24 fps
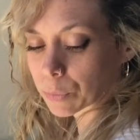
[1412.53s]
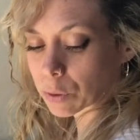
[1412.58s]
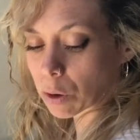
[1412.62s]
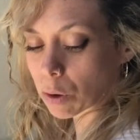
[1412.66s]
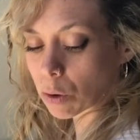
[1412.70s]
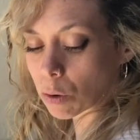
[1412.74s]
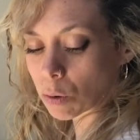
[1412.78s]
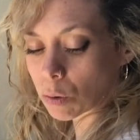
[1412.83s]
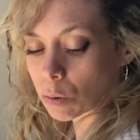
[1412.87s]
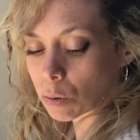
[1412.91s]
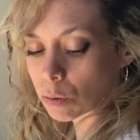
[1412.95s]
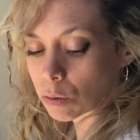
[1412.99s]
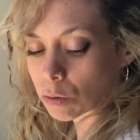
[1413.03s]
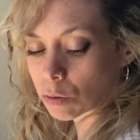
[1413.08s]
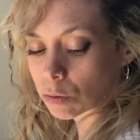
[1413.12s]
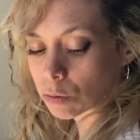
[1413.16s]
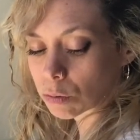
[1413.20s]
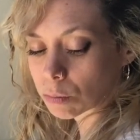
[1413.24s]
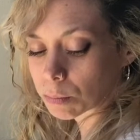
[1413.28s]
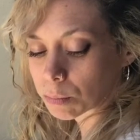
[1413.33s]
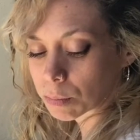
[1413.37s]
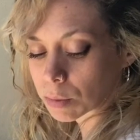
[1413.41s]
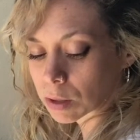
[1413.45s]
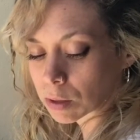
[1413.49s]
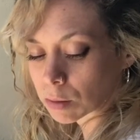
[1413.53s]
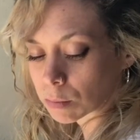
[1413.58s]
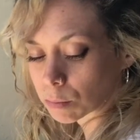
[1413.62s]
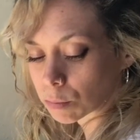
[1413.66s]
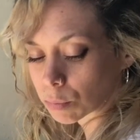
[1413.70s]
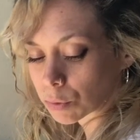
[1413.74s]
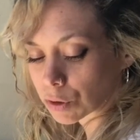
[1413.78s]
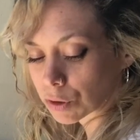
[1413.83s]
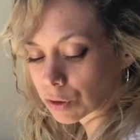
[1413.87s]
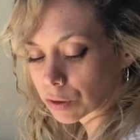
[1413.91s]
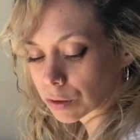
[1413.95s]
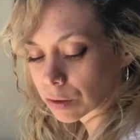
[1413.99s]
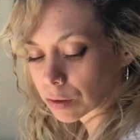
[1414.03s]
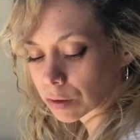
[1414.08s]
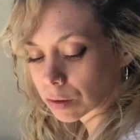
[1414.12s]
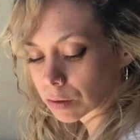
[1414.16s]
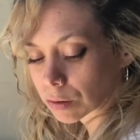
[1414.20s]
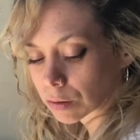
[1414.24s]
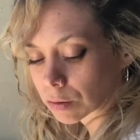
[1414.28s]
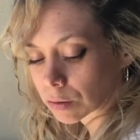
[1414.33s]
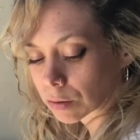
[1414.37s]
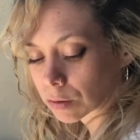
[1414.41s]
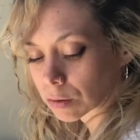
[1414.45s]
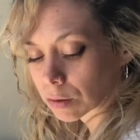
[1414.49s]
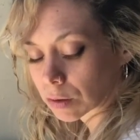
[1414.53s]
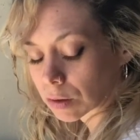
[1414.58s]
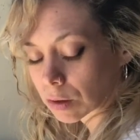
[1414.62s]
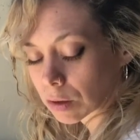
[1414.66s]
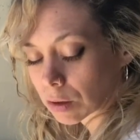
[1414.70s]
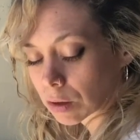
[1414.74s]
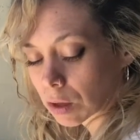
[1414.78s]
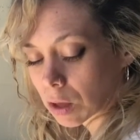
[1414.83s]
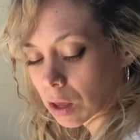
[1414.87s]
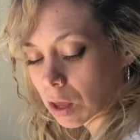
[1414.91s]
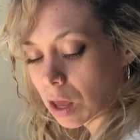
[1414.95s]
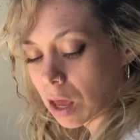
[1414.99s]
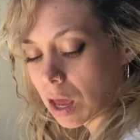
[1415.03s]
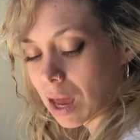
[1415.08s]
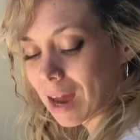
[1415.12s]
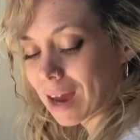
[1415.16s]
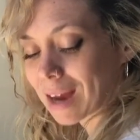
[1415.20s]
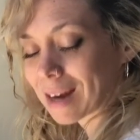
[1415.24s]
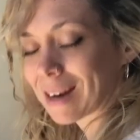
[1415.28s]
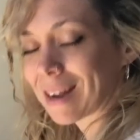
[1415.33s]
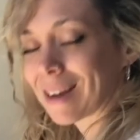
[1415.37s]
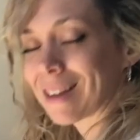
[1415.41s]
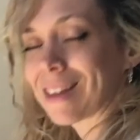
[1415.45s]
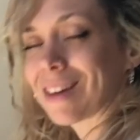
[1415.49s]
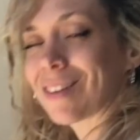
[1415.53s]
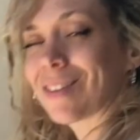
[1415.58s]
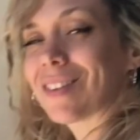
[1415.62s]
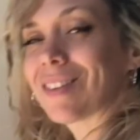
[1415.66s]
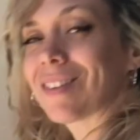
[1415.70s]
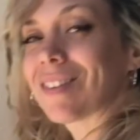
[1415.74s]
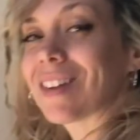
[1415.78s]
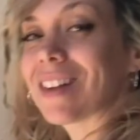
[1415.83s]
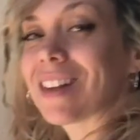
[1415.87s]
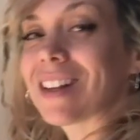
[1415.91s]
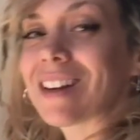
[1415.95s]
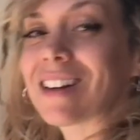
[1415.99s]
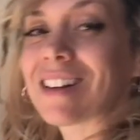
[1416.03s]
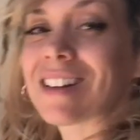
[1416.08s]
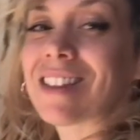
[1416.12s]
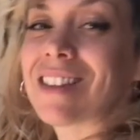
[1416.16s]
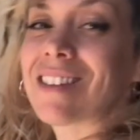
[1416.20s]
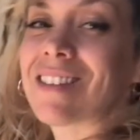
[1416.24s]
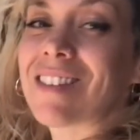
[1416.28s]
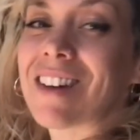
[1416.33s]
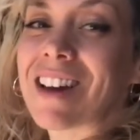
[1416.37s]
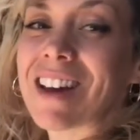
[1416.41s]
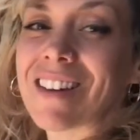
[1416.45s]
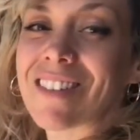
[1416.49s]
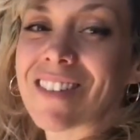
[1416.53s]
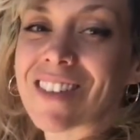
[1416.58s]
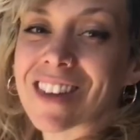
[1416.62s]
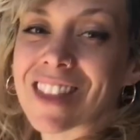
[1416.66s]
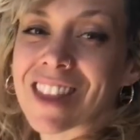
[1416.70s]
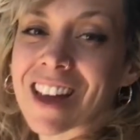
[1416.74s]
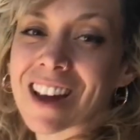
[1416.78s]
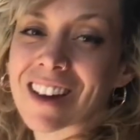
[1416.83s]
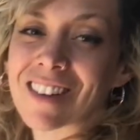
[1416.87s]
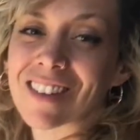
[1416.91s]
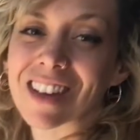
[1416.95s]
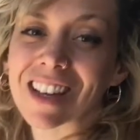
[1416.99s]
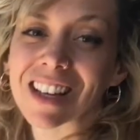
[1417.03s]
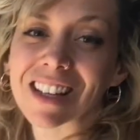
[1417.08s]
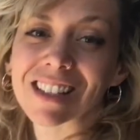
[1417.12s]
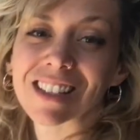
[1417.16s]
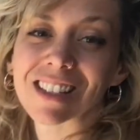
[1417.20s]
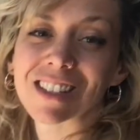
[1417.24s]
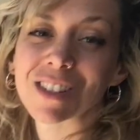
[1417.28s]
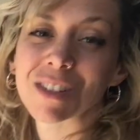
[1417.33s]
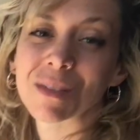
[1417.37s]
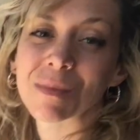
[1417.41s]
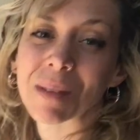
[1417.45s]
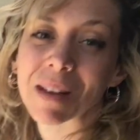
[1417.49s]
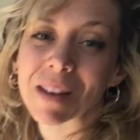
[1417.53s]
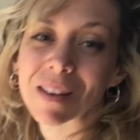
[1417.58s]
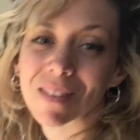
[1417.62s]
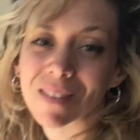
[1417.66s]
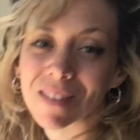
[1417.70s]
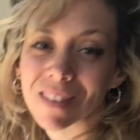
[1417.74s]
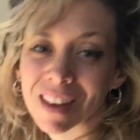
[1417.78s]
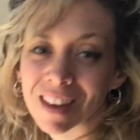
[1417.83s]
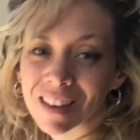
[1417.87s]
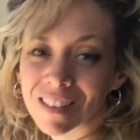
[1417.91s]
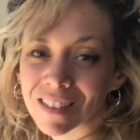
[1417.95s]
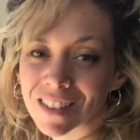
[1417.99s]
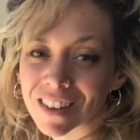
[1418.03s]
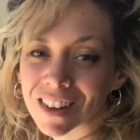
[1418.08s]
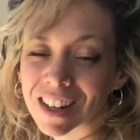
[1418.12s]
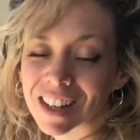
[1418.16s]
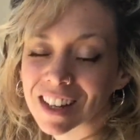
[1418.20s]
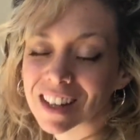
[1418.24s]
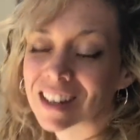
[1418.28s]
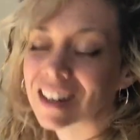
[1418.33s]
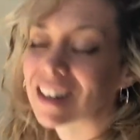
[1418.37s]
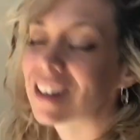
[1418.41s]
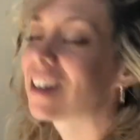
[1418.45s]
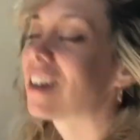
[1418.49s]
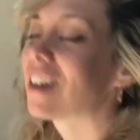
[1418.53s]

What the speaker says: Open book. And now that we've cleared the way for that, we get to do my favorite